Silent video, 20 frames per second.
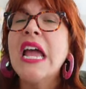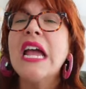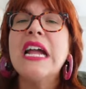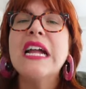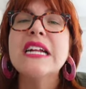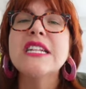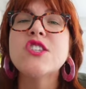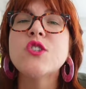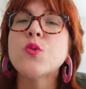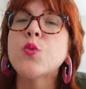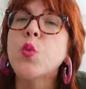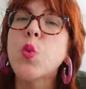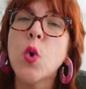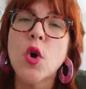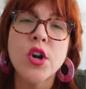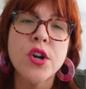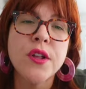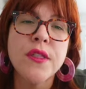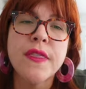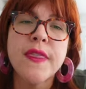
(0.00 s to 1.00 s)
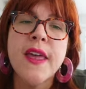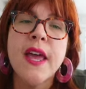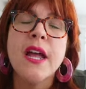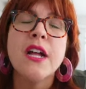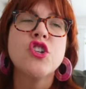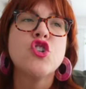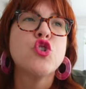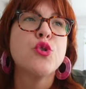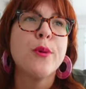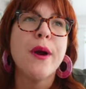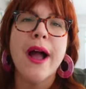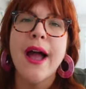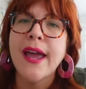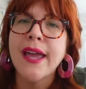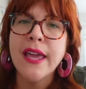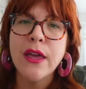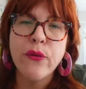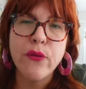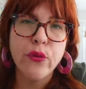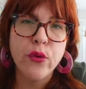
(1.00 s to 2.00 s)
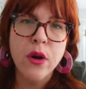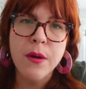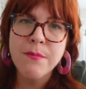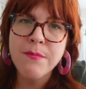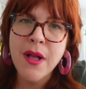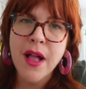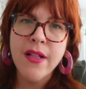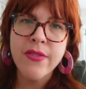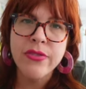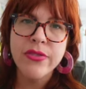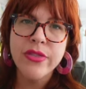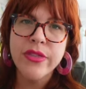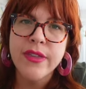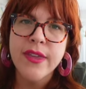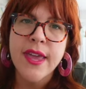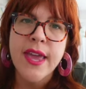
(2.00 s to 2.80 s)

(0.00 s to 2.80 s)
it's worth trying it for a month